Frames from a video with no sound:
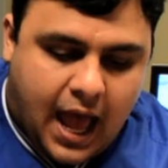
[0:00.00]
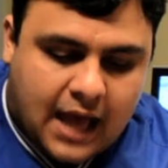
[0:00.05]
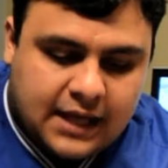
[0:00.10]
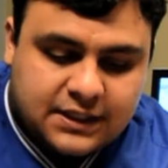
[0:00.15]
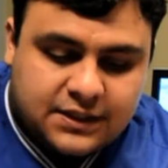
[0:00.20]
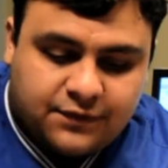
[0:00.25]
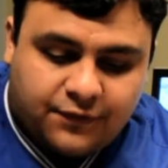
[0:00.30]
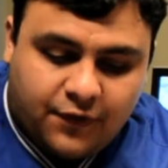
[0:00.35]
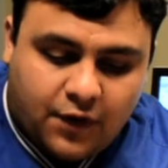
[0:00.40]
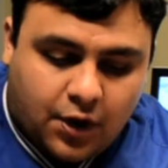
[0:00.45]

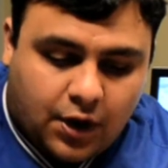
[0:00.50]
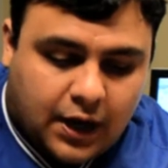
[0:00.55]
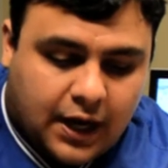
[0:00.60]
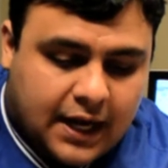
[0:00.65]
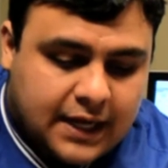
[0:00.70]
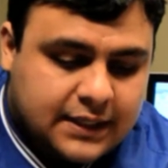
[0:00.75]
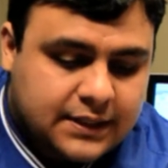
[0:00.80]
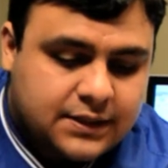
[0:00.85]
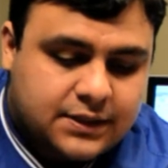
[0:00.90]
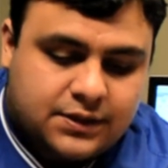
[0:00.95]
as far
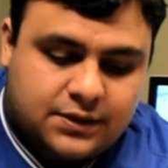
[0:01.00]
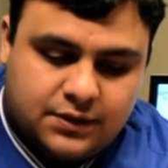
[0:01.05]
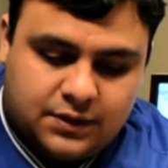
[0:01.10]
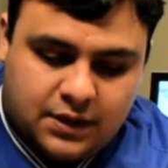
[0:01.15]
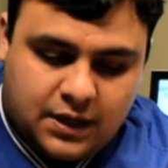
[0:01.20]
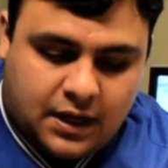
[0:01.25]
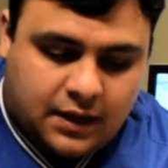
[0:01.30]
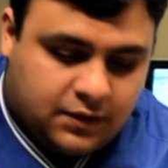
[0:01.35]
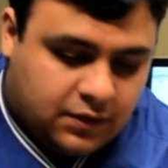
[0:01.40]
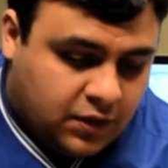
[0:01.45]
as
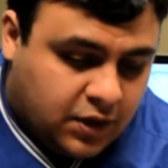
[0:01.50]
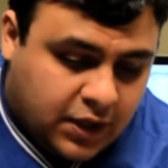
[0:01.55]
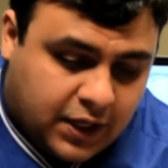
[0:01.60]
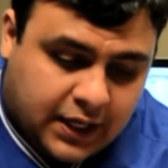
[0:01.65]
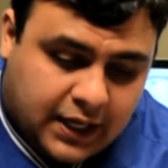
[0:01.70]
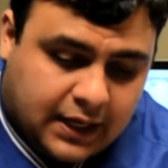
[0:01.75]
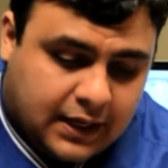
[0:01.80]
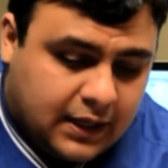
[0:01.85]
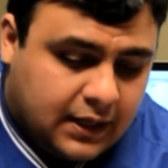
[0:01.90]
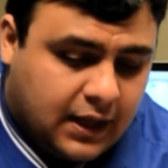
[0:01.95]

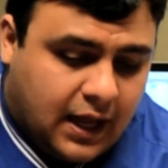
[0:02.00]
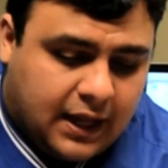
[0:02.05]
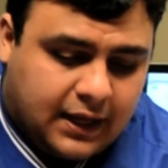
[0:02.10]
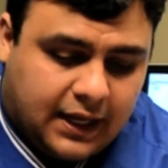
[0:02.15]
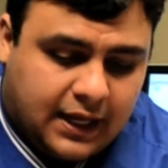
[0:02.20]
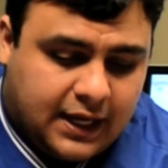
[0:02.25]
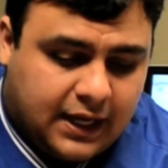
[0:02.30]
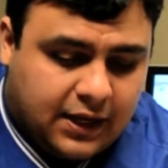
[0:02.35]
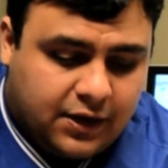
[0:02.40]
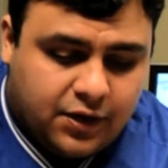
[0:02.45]
looking at
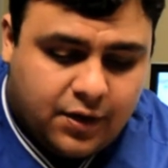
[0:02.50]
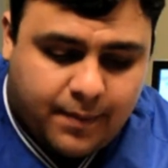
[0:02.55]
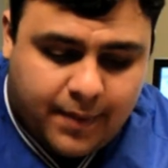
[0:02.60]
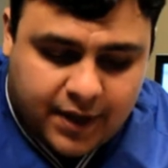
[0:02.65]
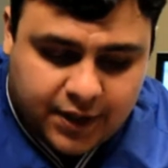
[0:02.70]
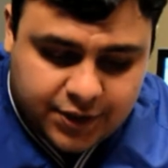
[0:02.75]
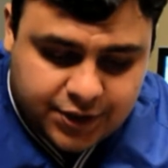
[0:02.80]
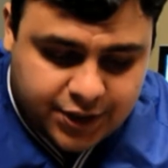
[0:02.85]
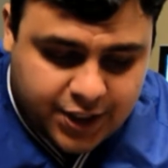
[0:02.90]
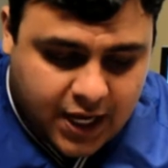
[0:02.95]
getting you into
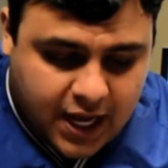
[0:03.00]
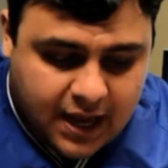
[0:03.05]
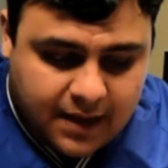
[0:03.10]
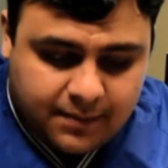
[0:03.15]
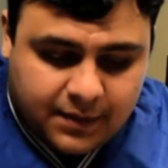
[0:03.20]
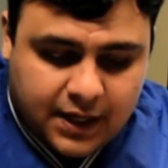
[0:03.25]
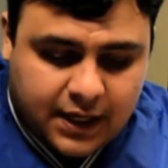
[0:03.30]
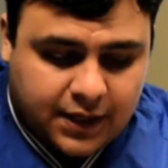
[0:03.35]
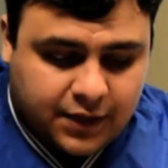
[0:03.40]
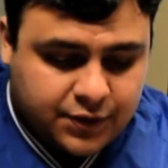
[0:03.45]
better
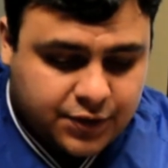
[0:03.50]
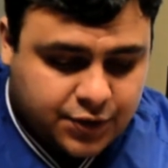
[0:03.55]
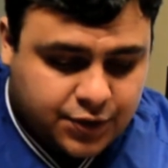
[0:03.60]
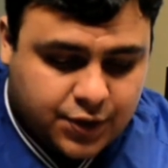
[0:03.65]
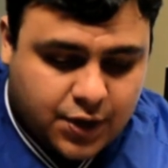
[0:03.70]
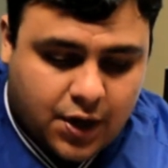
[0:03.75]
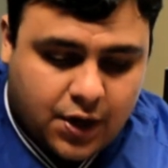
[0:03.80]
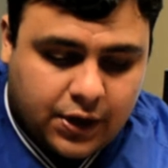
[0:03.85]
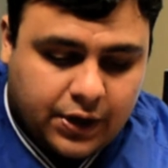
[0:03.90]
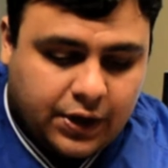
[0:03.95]
shape, getting you
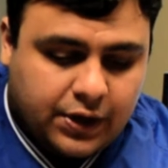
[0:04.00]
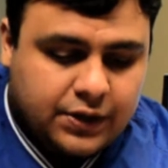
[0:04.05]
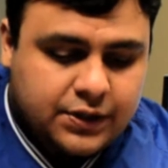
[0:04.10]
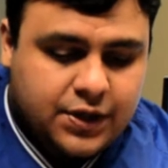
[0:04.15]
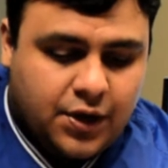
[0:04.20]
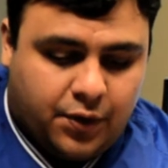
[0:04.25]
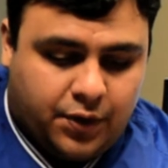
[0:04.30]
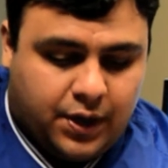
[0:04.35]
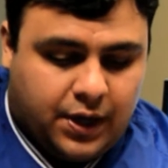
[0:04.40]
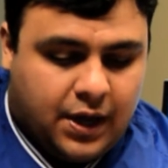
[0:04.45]
stronger,
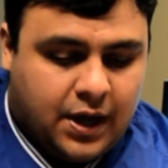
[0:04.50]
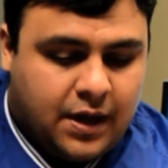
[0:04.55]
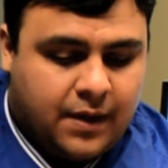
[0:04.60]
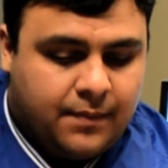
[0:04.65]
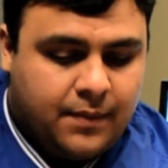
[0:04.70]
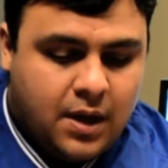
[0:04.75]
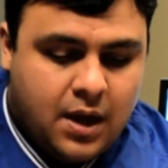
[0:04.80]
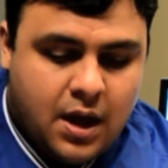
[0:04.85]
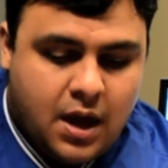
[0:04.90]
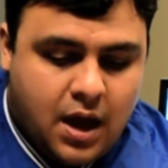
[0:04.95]
toning
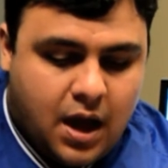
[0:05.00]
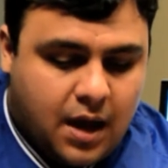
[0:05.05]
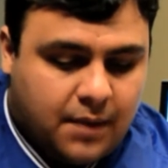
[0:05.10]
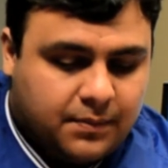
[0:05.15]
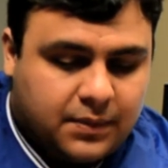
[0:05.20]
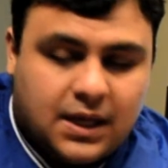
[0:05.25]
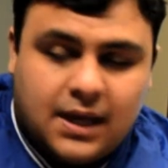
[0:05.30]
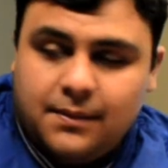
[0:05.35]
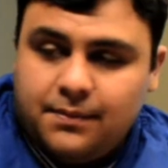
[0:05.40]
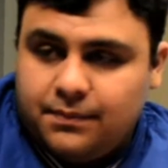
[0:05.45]
up,
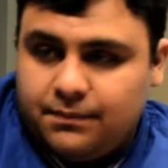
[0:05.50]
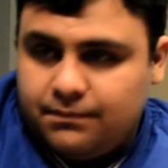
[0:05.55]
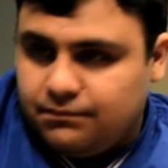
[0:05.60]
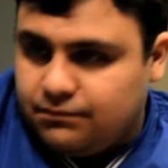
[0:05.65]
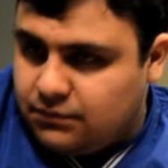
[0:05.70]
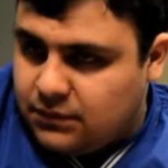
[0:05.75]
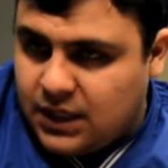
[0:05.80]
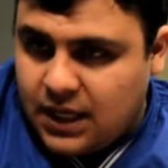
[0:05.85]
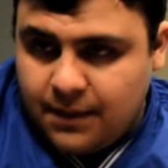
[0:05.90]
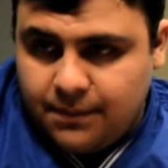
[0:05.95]
um, keep
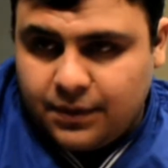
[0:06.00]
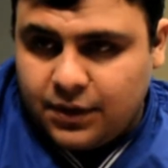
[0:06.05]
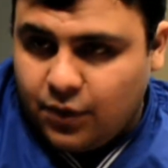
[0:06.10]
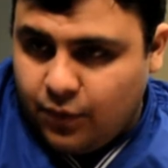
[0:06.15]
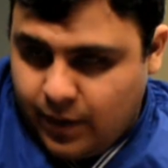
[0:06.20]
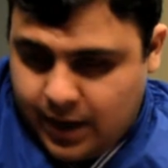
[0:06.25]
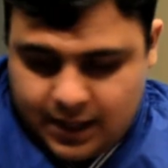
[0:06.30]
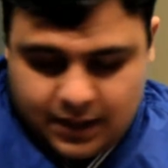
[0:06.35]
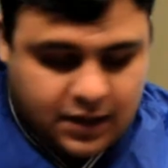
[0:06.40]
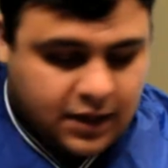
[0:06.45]
keeping the
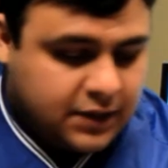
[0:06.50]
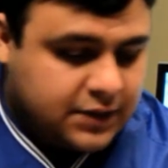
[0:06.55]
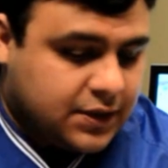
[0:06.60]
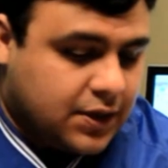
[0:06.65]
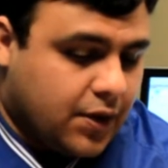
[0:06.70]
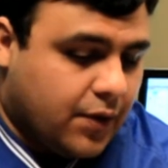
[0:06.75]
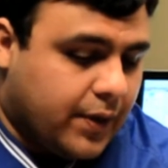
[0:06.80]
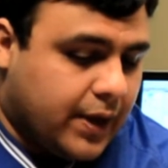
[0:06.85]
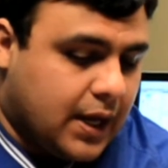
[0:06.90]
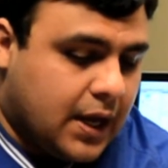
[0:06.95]
weight loss
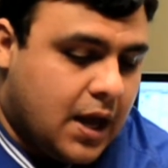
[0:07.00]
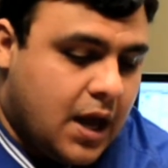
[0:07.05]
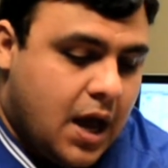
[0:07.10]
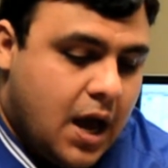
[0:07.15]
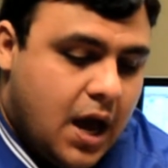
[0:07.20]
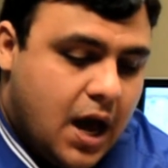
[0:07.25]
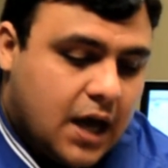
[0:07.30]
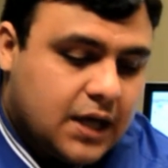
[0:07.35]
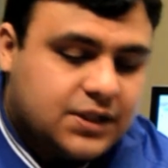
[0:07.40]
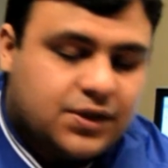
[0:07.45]
going.
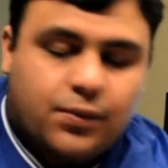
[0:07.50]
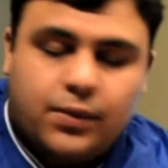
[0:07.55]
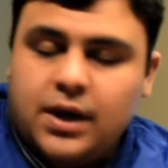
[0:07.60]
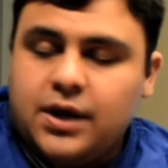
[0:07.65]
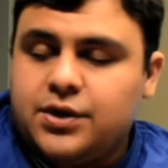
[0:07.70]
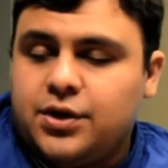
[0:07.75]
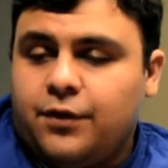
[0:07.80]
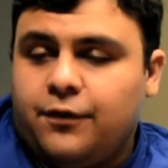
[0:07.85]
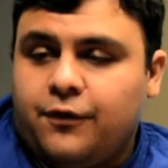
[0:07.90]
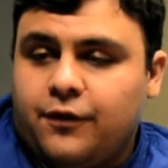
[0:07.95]
Uh, so what
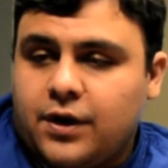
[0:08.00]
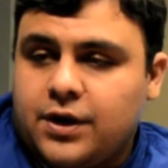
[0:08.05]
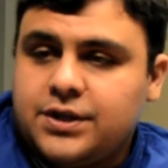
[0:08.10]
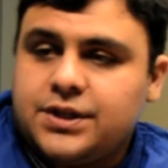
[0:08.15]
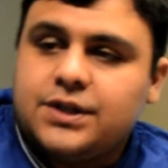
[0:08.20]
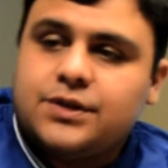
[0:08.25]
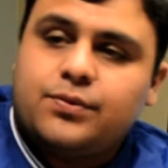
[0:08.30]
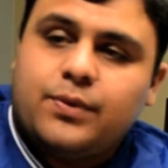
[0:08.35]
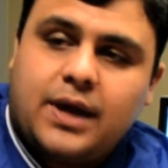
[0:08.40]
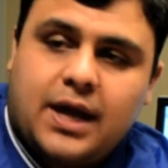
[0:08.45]
I'll do
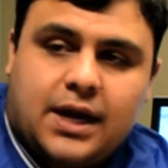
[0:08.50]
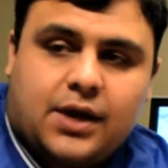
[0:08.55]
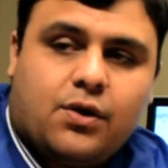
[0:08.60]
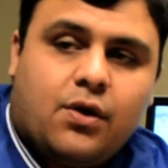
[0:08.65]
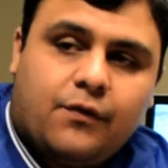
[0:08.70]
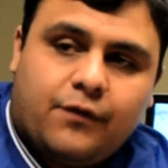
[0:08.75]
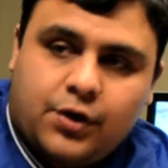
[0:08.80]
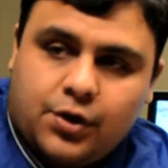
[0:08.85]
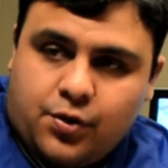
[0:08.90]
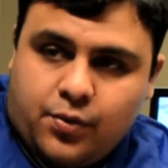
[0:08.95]
first is we kind of go over a